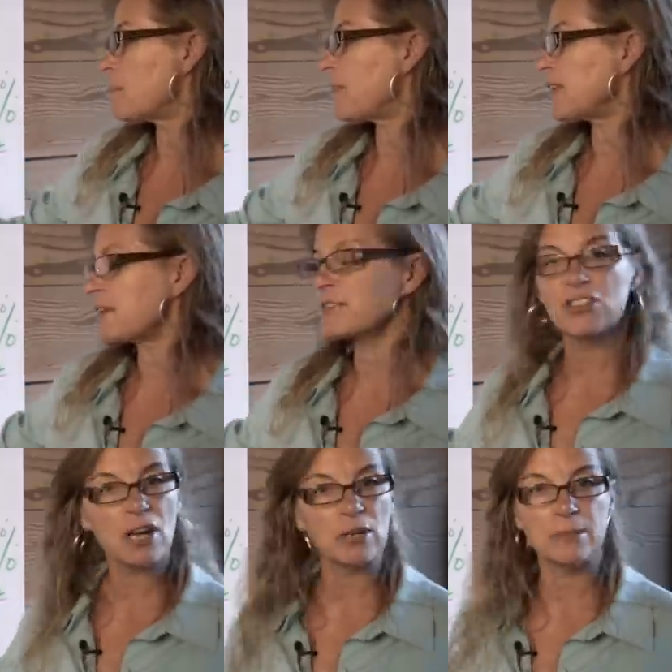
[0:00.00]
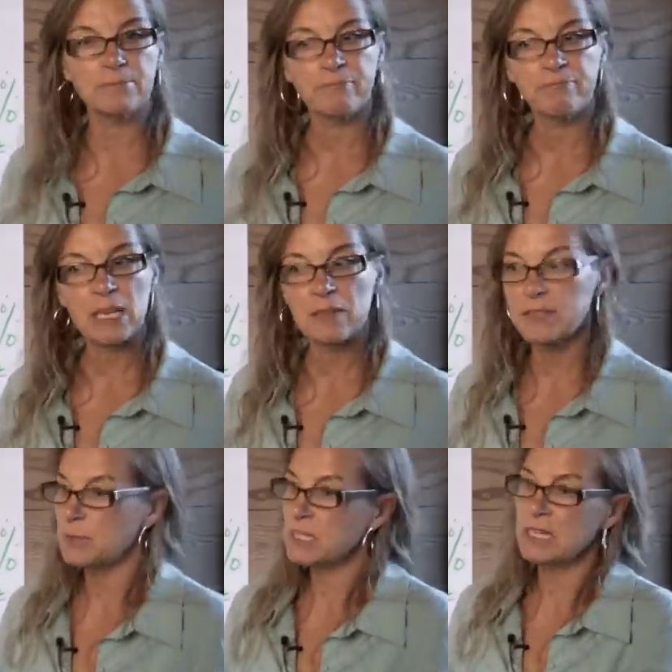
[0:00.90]
then you have to show it. Like if
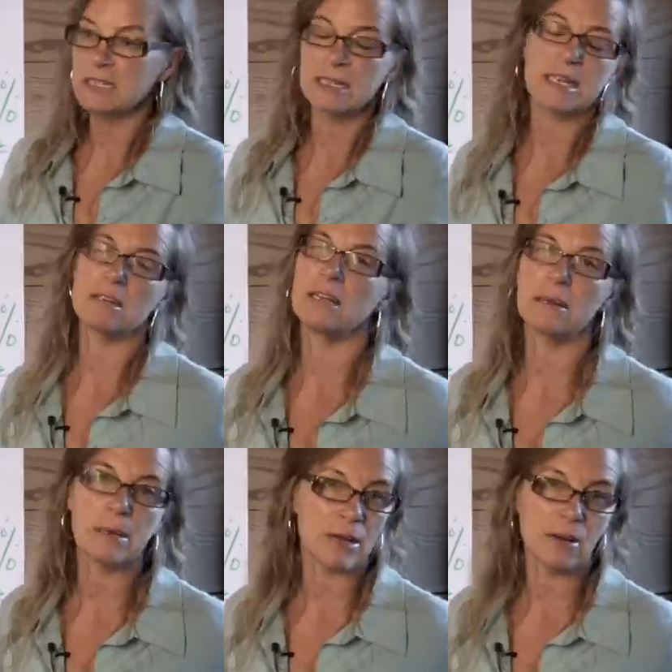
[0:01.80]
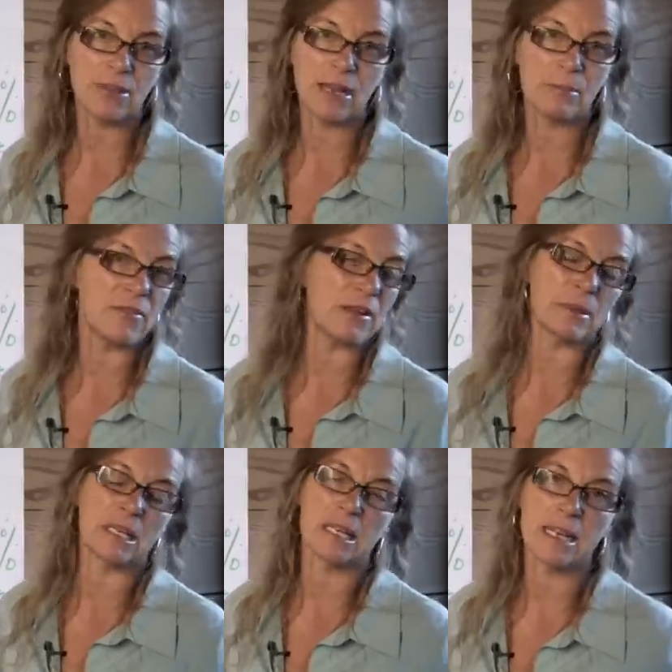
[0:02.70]
someone says, I care a lot about healthcare, my
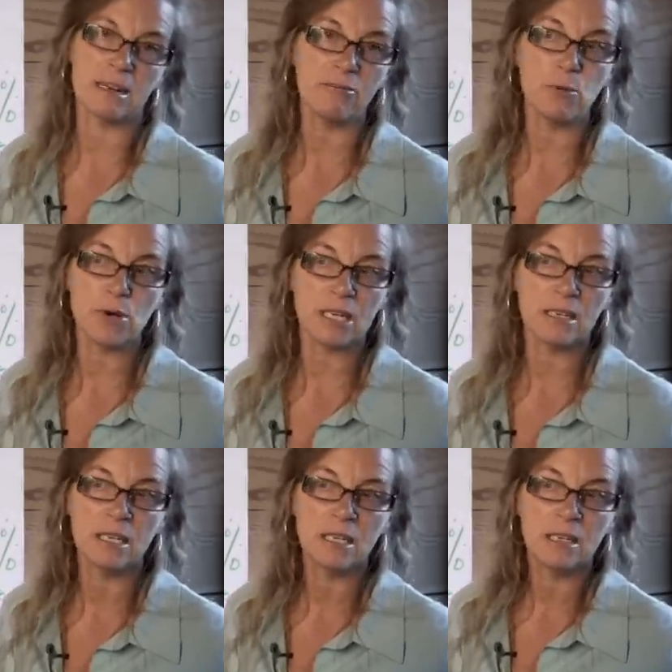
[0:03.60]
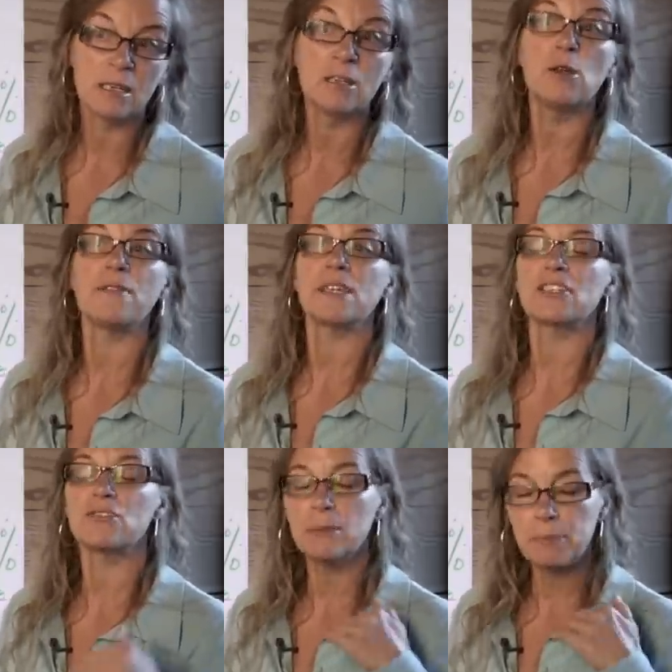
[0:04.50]
family and I can't afford it, you have to
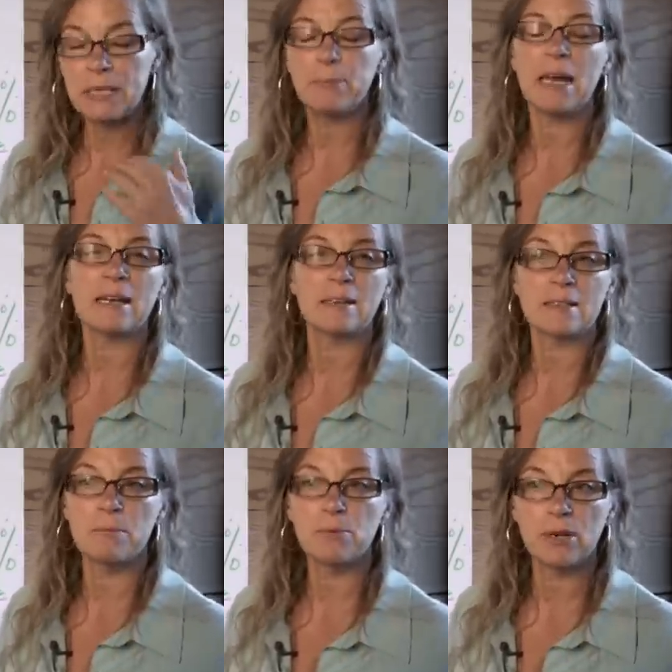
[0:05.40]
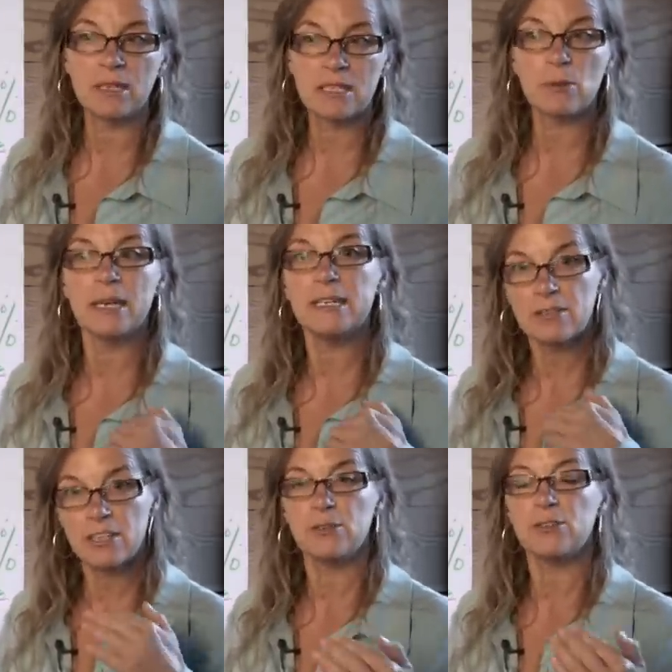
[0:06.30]
actually repeat back at some point. So I hear
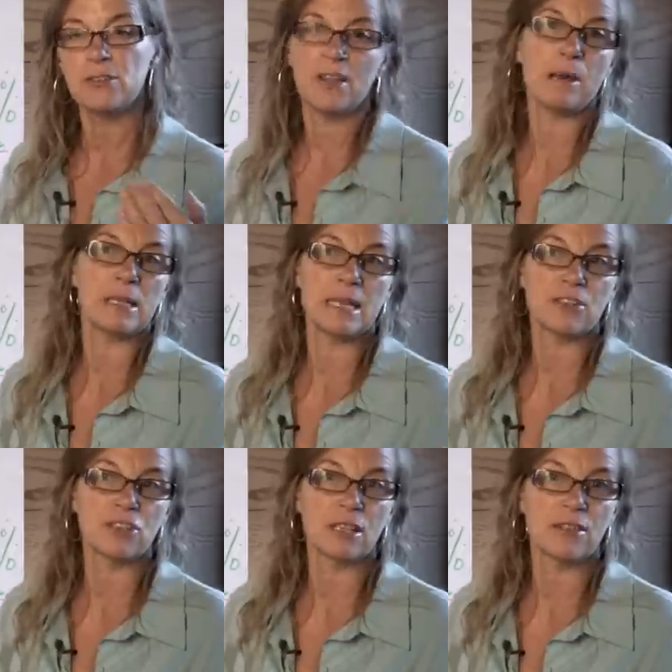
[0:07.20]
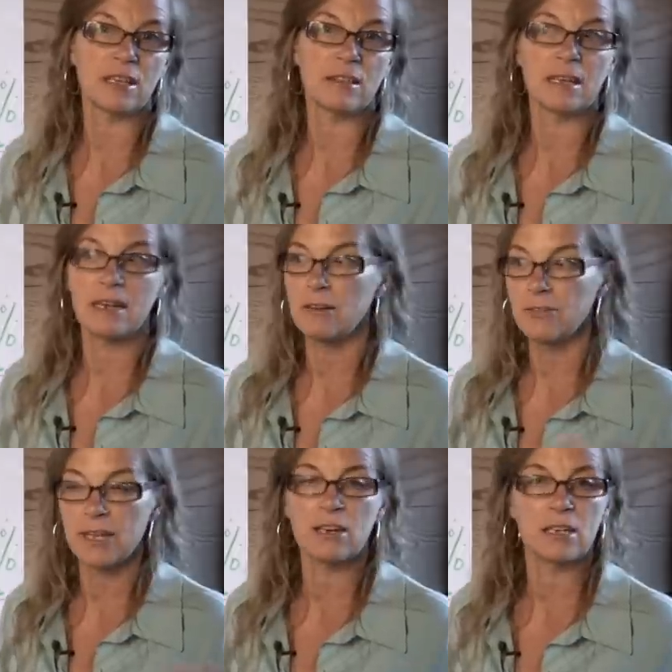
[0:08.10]
that you and your family actually think that
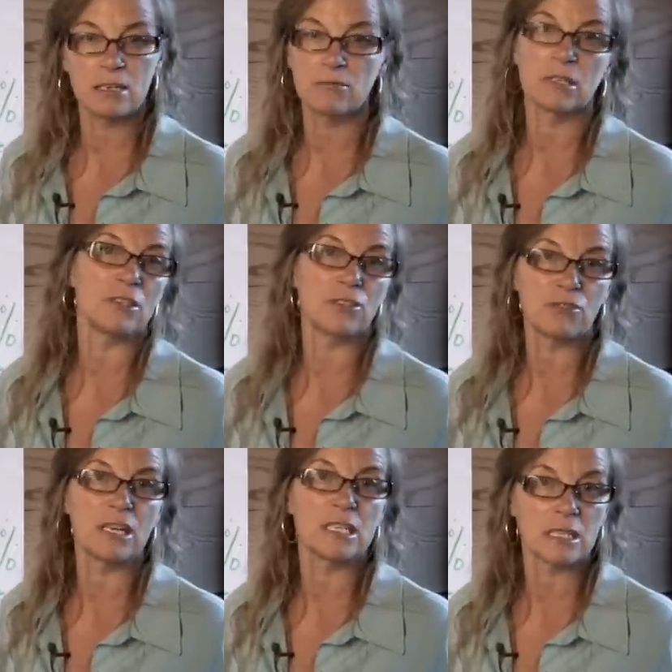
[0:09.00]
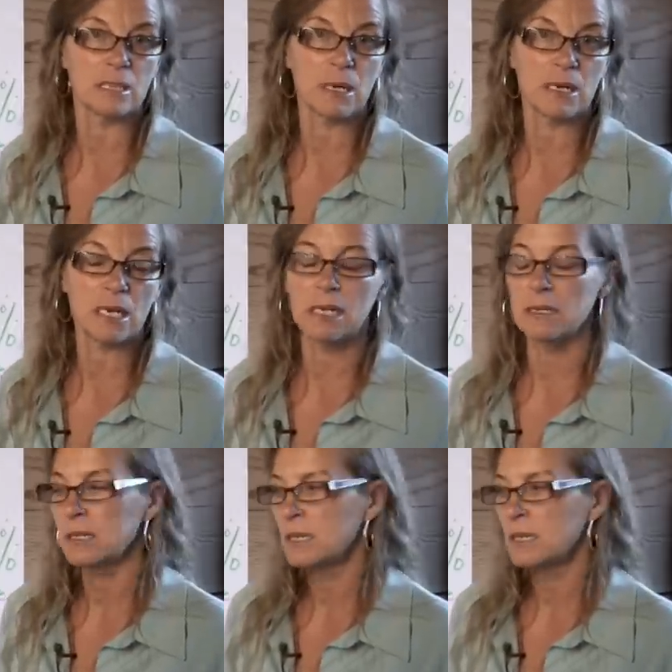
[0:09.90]
healthcare is a really huge crisis in America.